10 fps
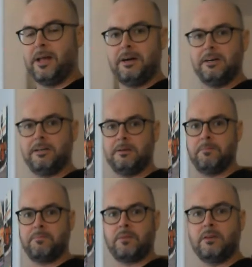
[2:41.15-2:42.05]

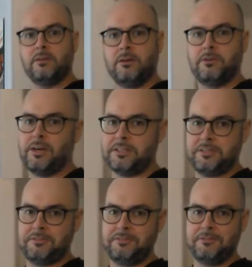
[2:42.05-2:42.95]
Um,
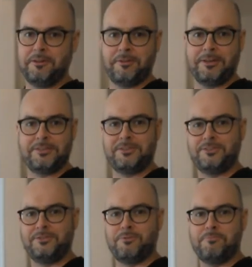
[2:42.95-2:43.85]
unless unless
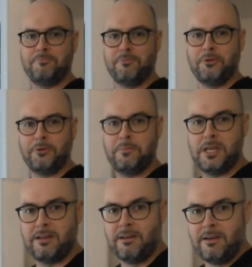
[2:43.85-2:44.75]
you're really
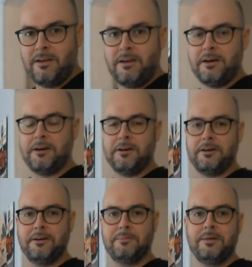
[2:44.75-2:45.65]
mean.
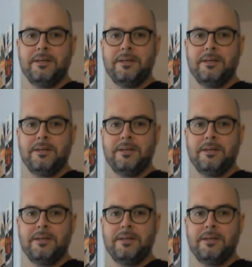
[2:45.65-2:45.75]
Um,